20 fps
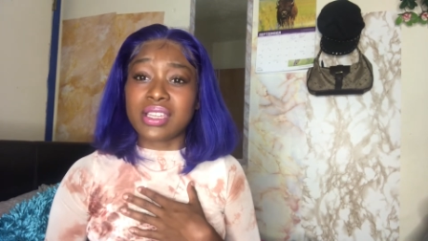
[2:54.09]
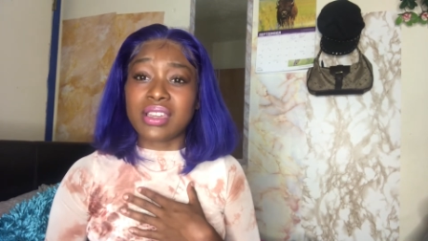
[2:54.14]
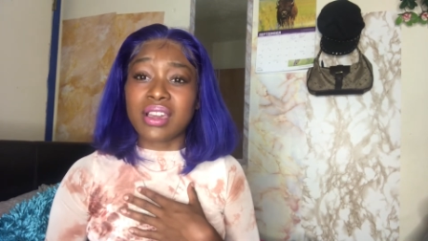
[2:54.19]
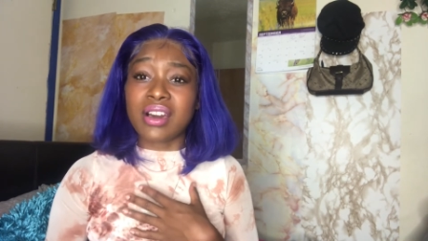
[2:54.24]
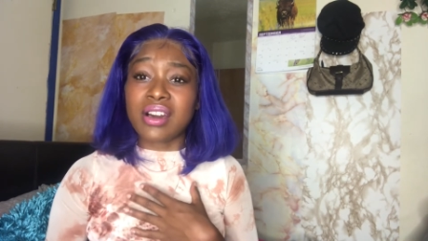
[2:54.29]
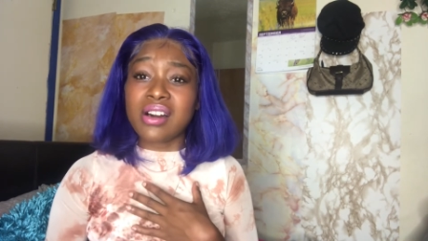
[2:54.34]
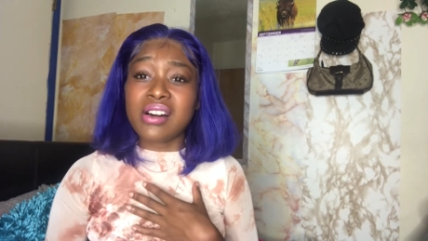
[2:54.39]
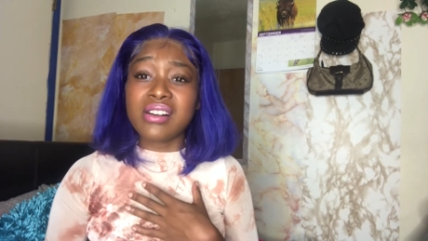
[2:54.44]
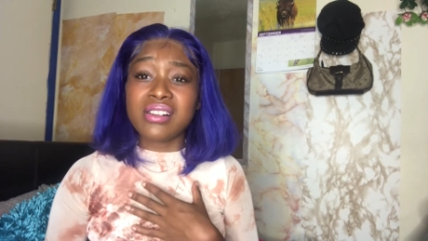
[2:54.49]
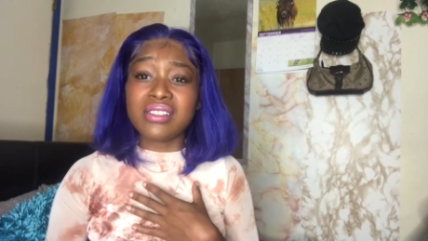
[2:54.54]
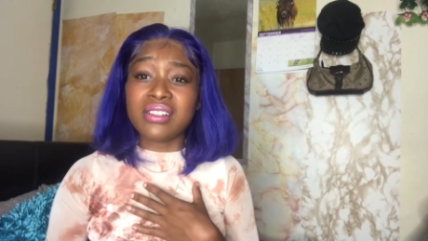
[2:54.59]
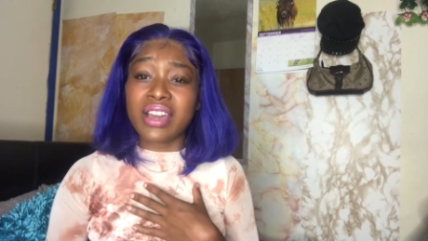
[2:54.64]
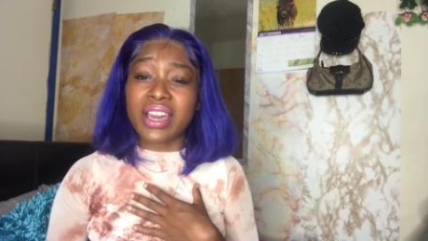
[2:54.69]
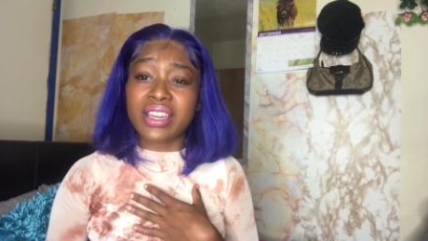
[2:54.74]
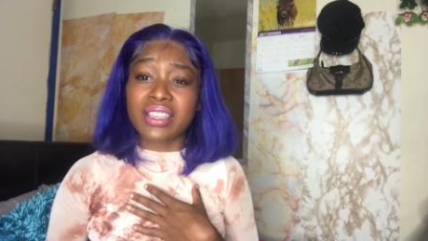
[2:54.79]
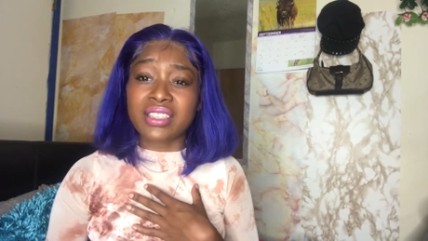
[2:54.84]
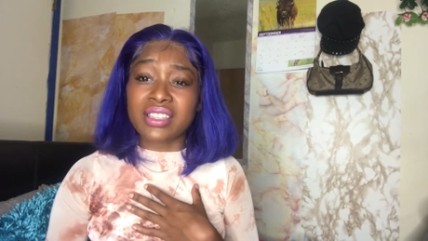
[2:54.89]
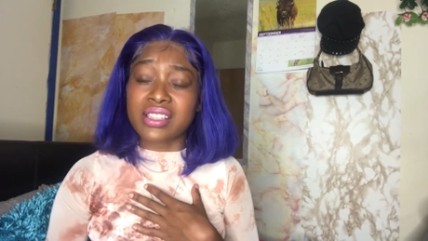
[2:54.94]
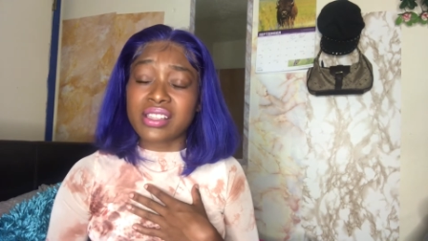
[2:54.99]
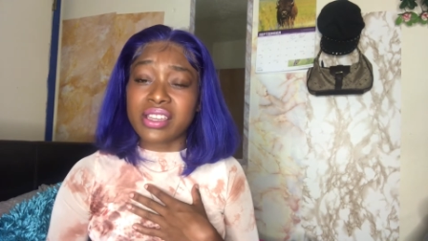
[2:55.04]
y'all
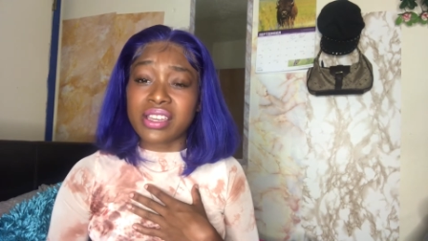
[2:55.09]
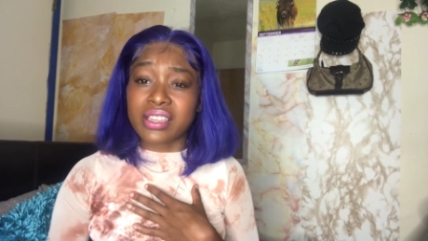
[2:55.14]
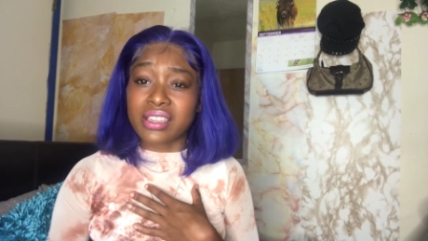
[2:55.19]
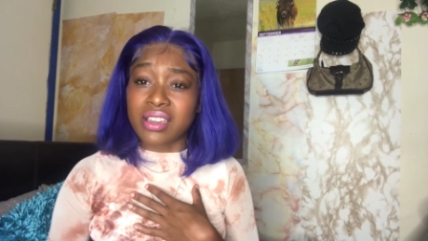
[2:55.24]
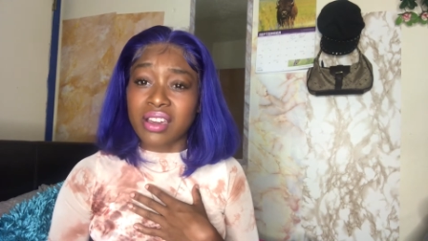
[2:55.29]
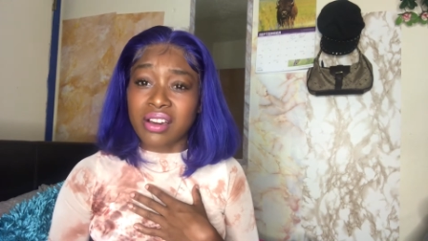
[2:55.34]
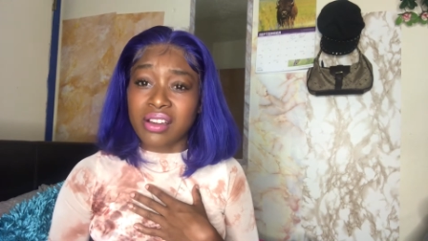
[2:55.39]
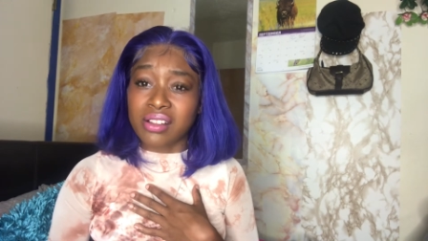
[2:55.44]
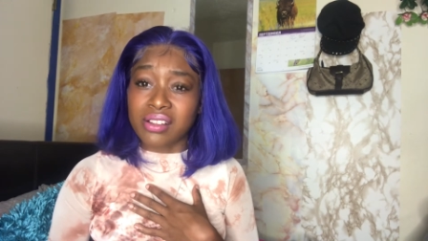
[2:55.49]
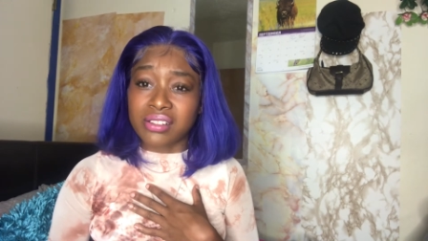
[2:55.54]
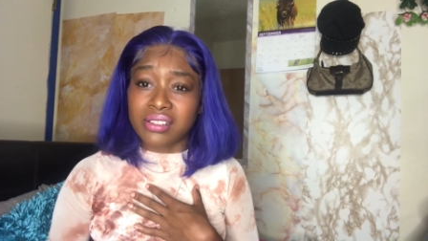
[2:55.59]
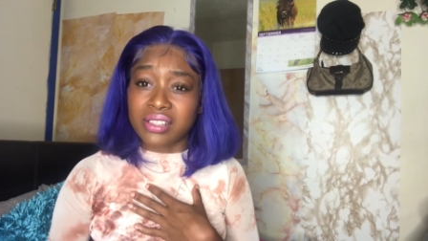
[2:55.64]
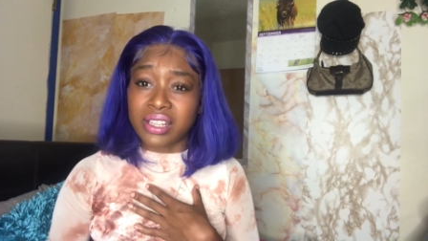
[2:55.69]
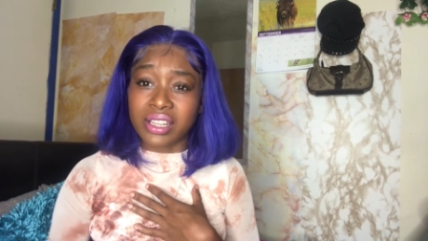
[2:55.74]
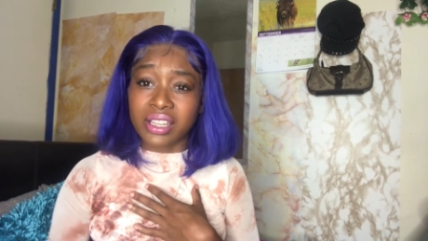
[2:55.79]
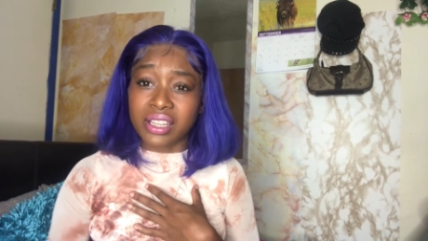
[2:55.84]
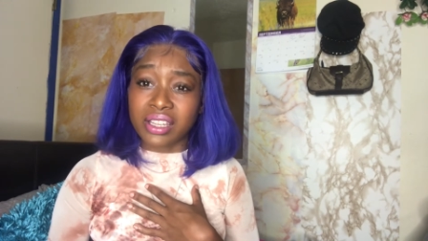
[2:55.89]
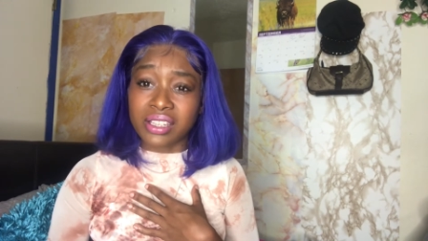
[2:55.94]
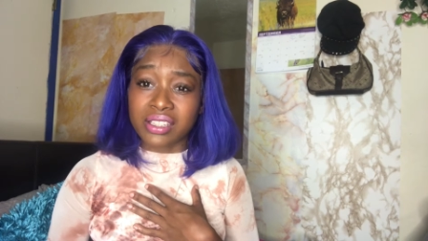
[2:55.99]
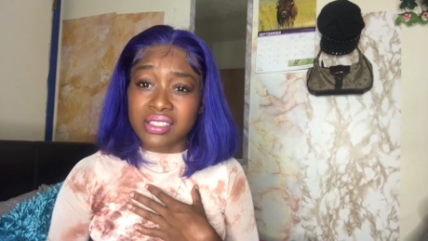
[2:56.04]
acting like y'all like